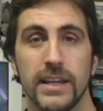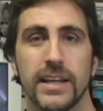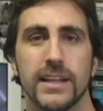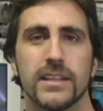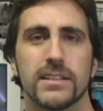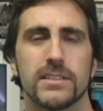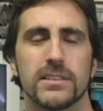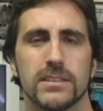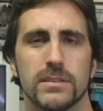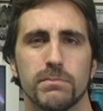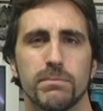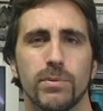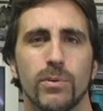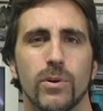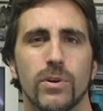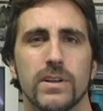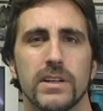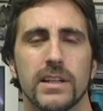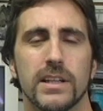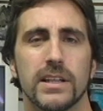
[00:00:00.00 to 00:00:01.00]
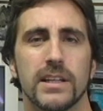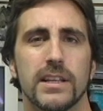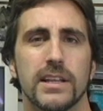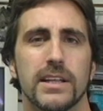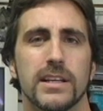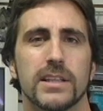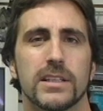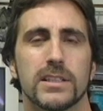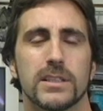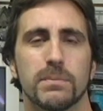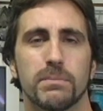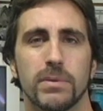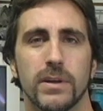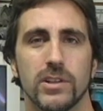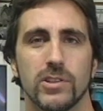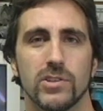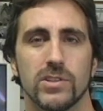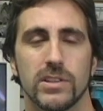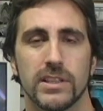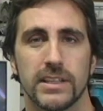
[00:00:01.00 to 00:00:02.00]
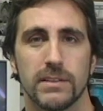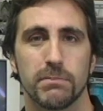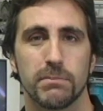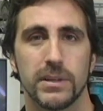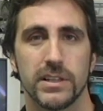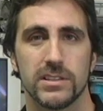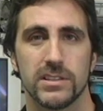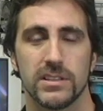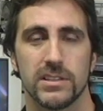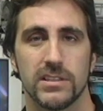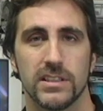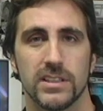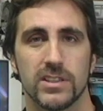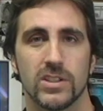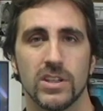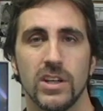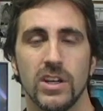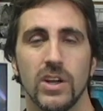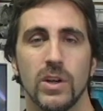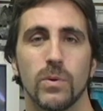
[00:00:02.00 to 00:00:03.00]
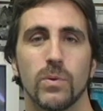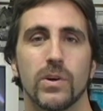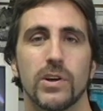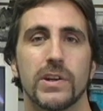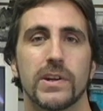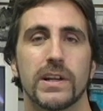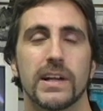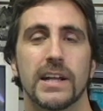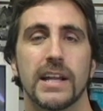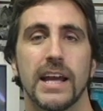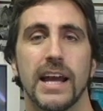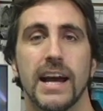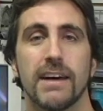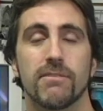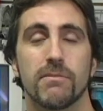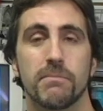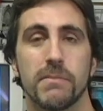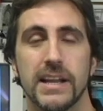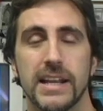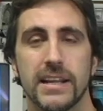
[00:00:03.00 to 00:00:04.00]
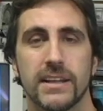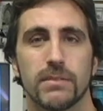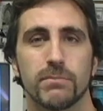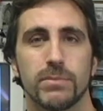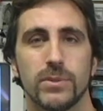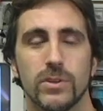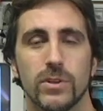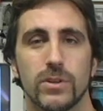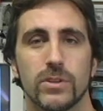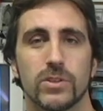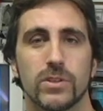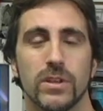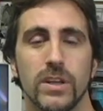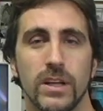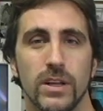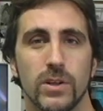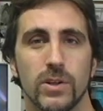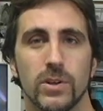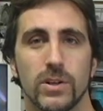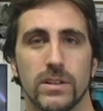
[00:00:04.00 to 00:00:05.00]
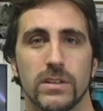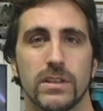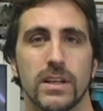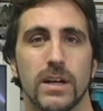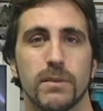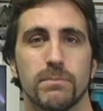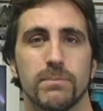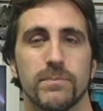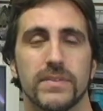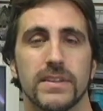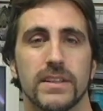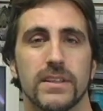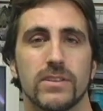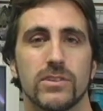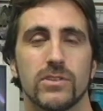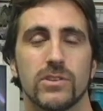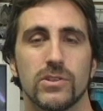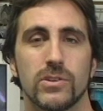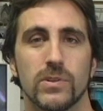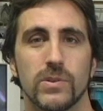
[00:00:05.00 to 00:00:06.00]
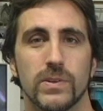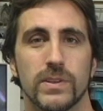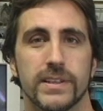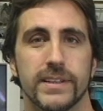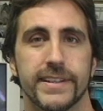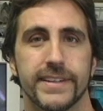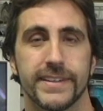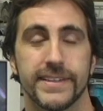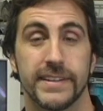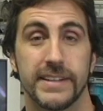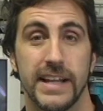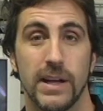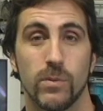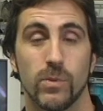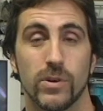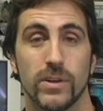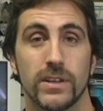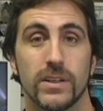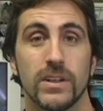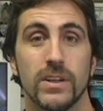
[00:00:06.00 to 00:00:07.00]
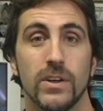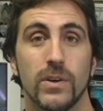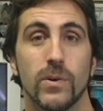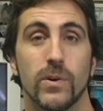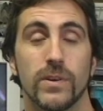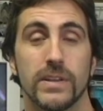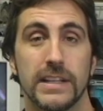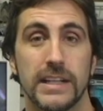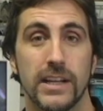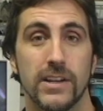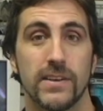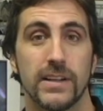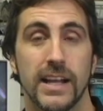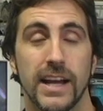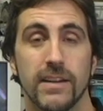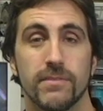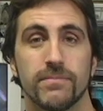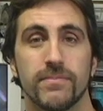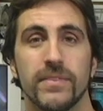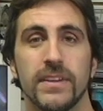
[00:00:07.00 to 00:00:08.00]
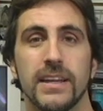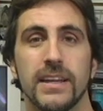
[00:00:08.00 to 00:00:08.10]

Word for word: And this is important, especially in businesses where you're going to have many computers hooked up to uh, a network or the internet,